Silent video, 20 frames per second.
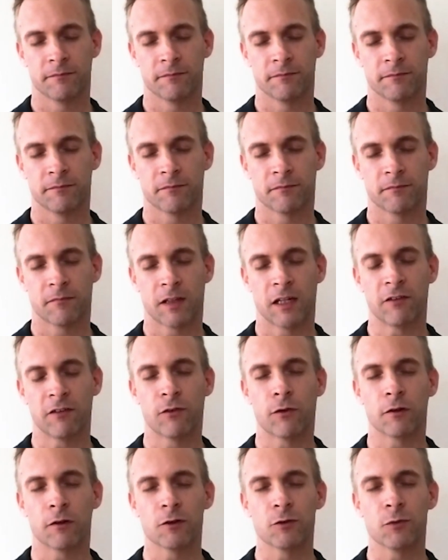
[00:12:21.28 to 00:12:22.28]
And of
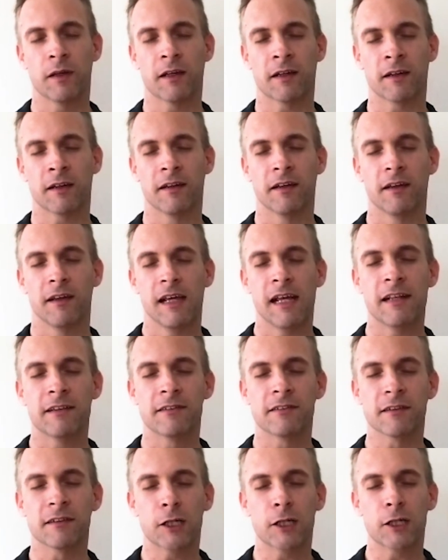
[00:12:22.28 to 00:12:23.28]
course, we can
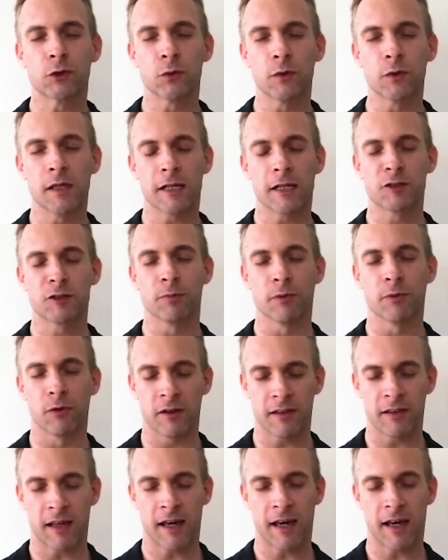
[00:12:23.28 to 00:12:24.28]
intellectually explore
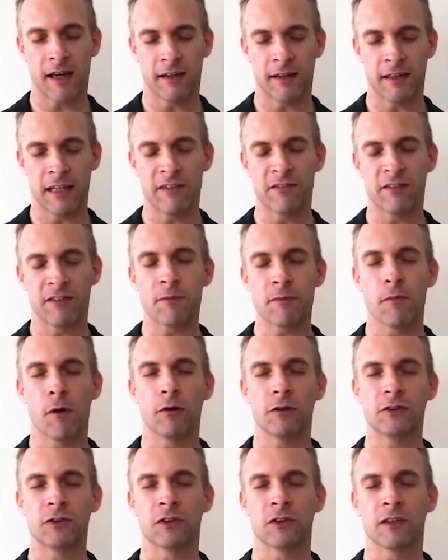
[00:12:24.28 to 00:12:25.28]
that and even
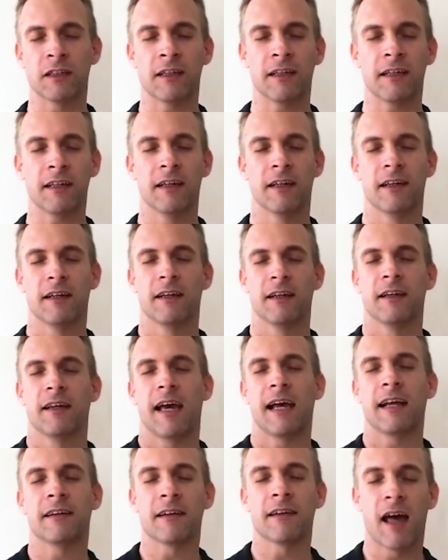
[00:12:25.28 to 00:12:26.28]
emotionally
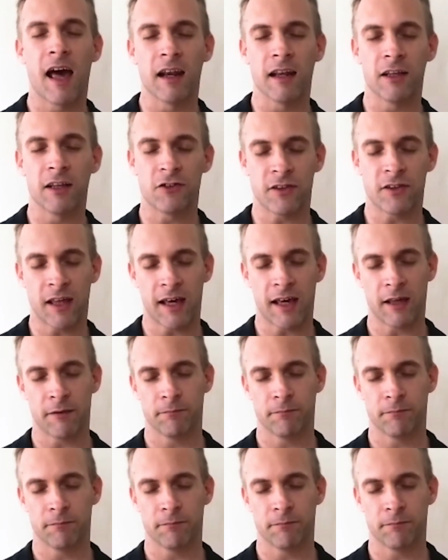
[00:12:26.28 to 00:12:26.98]
acknowledge that.